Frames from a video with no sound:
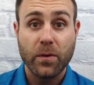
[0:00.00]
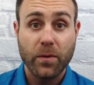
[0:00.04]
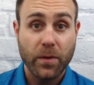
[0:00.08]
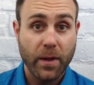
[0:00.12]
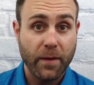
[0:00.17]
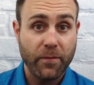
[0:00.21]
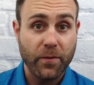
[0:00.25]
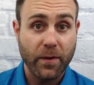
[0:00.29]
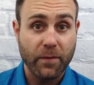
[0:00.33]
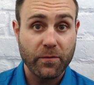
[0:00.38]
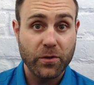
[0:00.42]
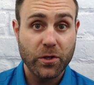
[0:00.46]

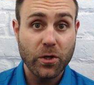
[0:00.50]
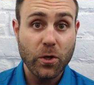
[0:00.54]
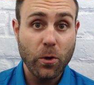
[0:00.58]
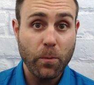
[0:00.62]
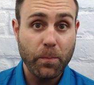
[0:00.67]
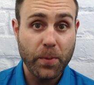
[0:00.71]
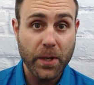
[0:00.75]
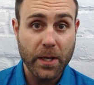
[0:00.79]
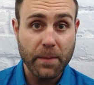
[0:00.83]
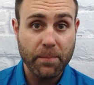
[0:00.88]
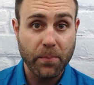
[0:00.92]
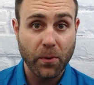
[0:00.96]
If you have two
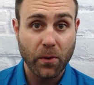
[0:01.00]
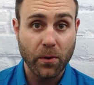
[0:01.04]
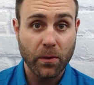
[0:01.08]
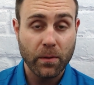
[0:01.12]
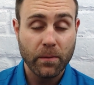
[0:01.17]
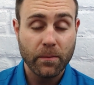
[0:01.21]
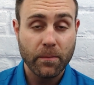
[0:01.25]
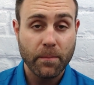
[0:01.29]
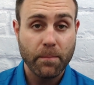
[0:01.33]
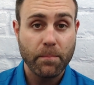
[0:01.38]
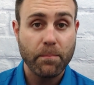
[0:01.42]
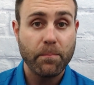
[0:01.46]

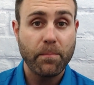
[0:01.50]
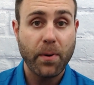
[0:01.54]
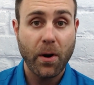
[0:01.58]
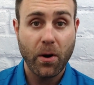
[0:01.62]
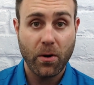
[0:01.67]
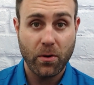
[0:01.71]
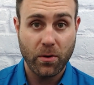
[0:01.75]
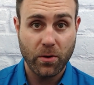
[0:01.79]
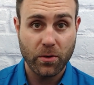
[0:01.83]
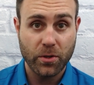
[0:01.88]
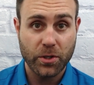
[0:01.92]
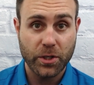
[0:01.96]
people,
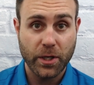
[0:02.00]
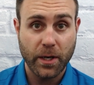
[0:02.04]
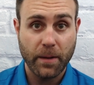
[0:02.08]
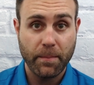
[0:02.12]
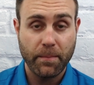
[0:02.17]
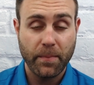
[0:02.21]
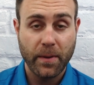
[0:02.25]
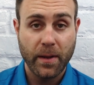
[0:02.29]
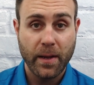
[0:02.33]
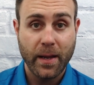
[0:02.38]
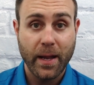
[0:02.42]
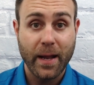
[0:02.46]

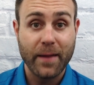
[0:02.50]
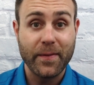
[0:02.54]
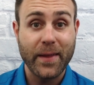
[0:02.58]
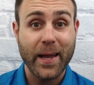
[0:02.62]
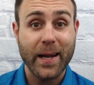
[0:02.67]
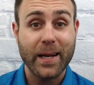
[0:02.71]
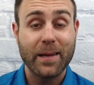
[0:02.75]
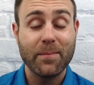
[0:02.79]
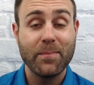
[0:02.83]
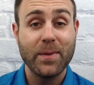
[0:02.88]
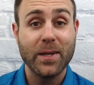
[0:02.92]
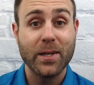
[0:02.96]
partnership, and
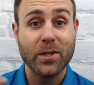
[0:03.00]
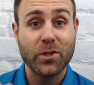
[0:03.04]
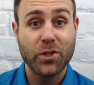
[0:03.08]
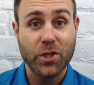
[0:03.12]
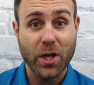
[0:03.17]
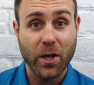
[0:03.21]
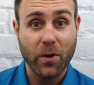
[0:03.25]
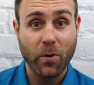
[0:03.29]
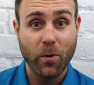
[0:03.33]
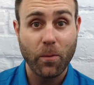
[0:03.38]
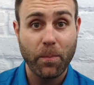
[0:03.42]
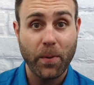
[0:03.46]
that can be a
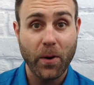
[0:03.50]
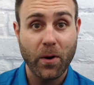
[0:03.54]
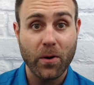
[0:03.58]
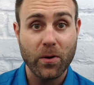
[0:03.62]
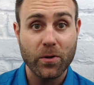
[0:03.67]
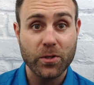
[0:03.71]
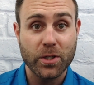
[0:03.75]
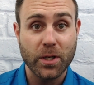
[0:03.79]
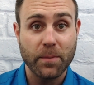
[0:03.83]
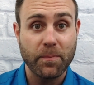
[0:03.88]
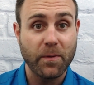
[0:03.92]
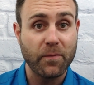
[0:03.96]
general
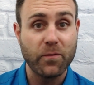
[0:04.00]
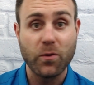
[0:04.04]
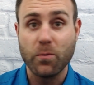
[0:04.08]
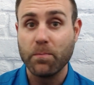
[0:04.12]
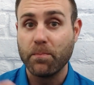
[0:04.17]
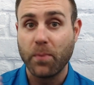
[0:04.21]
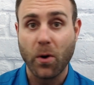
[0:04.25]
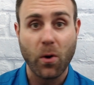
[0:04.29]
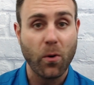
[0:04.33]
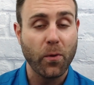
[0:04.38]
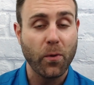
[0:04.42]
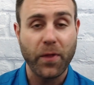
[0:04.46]
partnership if you
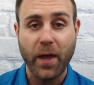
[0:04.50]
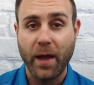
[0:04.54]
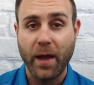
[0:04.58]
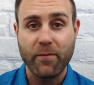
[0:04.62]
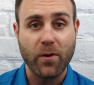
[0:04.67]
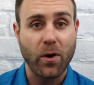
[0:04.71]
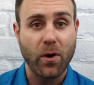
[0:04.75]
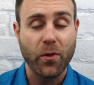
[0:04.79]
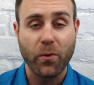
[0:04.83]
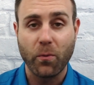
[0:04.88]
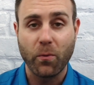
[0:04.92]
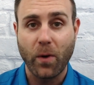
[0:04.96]
both have
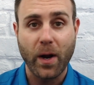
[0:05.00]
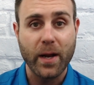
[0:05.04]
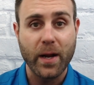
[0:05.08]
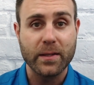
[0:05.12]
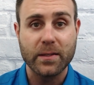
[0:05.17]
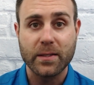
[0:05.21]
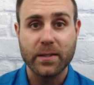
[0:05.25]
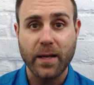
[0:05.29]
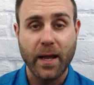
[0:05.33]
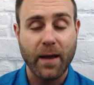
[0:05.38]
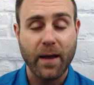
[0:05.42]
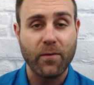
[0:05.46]
all the
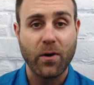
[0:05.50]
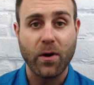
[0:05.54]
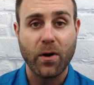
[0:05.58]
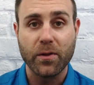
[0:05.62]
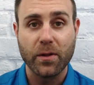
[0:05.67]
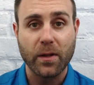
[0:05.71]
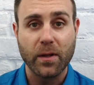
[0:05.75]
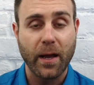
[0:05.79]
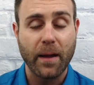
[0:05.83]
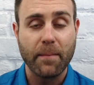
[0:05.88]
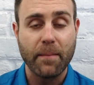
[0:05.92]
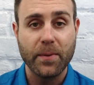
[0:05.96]
rights and have all the
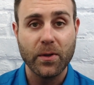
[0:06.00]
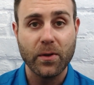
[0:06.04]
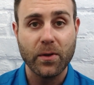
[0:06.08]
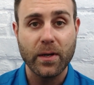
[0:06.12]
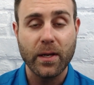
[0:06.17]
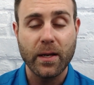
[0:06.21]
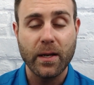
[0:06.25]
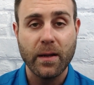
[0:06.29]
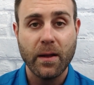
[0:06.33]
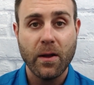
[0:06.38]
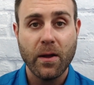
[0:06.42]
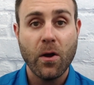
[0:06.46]

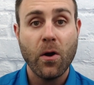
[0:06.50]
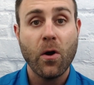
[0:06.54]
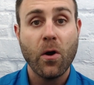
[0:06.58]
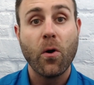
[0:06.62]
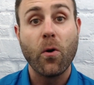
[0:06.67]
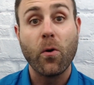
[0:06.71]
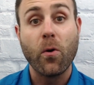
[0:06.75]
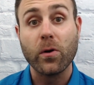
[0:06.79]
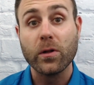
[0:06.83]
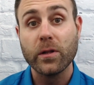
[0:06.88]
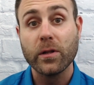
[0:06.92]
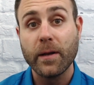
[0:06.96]
liability,
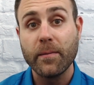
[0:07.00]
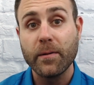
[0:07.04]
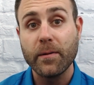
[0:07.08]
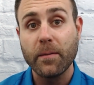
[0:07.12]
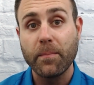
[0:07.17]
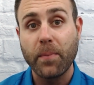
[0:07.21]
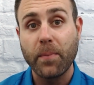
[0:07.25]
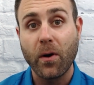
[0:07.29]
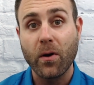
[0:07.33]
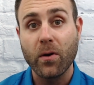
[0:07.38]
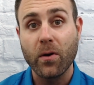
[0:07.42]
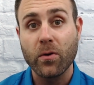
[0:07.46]
or a limited
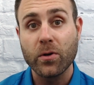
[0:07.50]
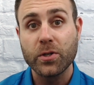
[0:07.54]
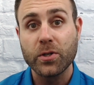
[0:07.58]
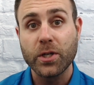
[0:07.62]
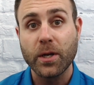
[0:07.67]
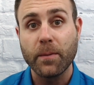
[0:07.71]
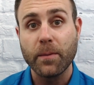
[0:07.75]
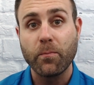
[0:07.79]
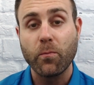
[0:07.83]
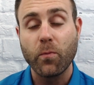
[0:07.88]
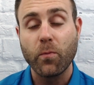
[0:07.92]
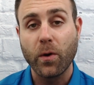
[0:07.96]

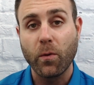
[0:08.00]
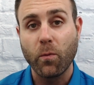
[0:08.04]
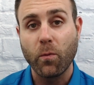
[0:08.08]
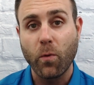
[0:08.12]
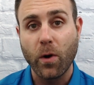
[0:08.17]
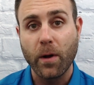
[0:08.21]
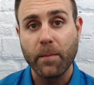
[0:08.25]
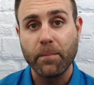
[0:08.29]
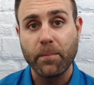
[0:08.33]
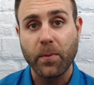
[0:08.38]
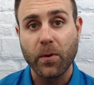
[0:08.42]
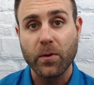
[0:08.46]
partnership where
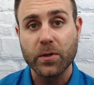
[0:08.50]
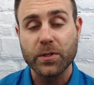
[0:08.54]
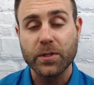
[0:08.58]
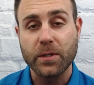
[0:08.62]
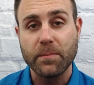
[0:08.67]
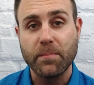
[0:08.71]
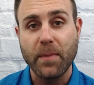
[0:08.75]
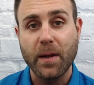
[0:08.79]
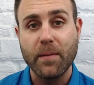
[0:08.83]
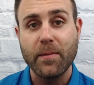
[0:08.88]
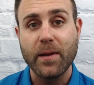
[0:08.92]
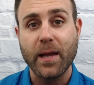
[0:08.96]
one
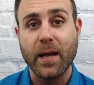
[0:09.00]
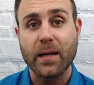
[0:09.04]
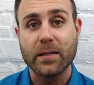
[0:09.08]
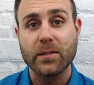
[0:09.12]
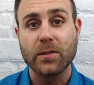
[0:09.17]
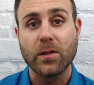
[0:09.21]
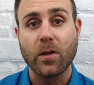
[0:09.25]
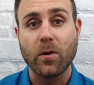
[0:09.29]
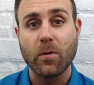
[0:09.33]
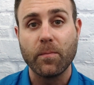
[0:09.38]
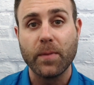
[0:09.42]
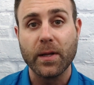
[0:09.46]
person maybe has a
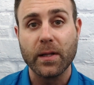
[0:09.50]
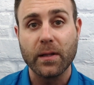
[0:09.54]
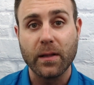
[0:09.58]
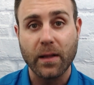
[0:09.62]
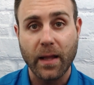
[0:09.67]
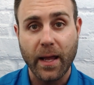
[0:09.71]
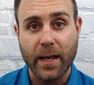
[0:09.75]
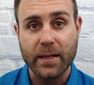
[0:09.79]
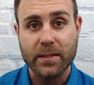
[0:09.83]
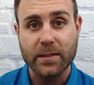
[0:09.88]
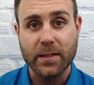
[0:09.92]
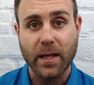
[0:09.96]
little bit
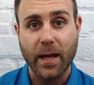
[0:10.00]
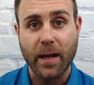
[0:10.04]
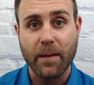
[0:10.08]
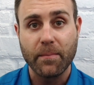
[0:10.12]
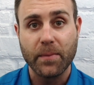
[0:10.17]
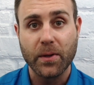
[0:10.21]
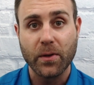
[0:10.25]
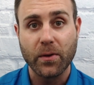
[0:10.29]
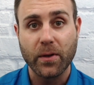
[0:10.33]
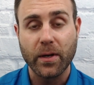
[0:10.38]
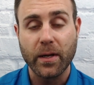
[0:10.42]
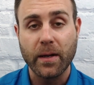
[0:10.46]
less
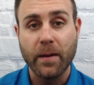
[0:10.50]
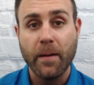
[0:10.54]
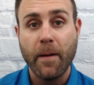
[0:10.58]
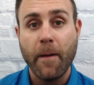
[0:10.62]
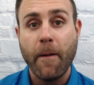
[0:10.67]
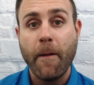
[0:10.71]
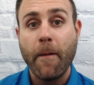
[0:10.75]
liability.